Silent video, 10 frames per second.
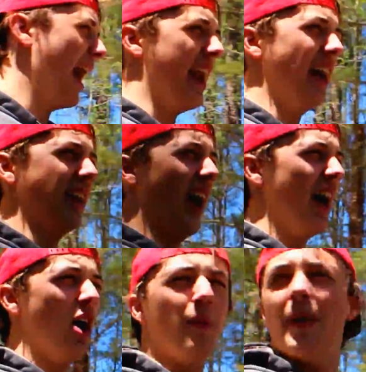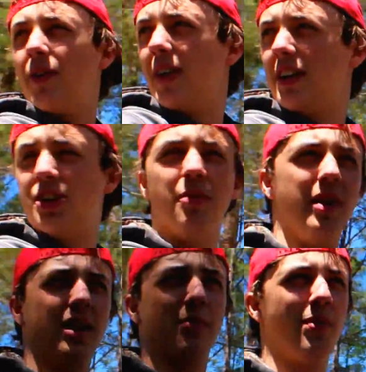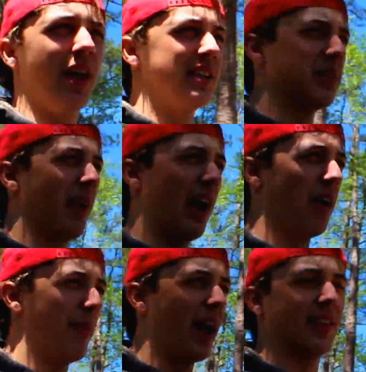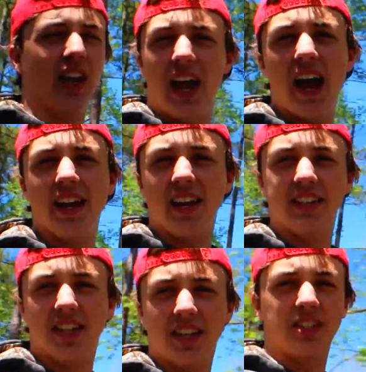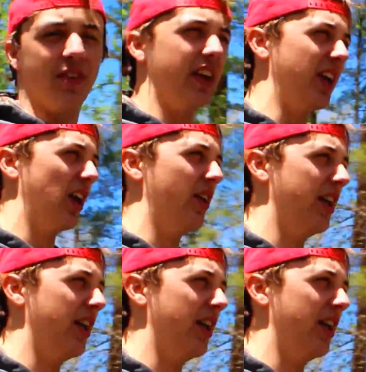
And I hope I don't get too many complaints about how bad the lighting is in this video.